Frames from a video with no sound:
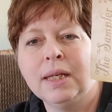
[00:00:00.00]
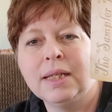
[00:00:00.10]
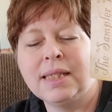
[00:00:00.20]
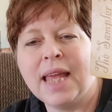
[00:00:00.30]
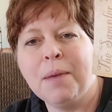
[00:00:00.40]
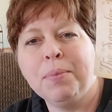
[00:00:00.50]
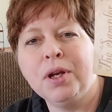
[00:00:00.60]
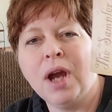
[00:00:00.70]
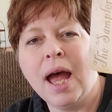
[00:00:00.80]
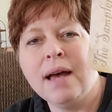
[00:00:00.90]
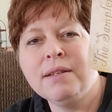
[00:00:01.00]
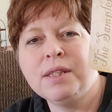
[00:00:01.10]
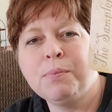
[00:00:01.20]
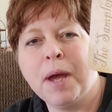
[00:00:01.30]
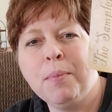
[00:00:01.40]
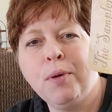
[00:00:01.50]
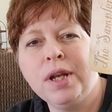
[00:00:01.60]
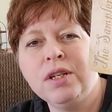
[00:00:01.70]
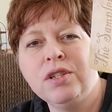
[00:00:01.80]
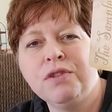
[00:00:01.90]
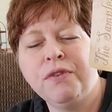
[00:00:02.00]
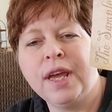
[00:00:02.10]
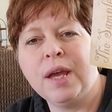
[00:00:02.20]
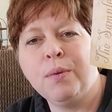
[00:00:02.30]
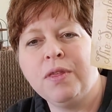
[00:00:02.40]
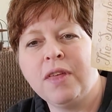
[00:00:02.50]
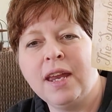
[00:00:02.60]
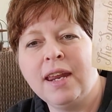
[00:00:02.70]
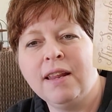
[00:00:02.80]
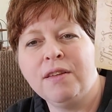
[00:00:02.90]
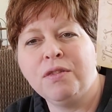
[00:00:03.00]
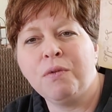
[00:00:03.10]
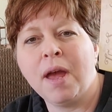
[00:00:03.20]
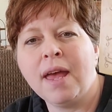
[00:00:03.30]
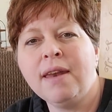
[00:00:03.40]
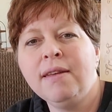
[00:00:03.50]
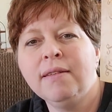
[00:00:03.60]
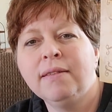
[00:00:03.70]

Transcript: Sampler House by Brenda Gervais with I Needle and Thread.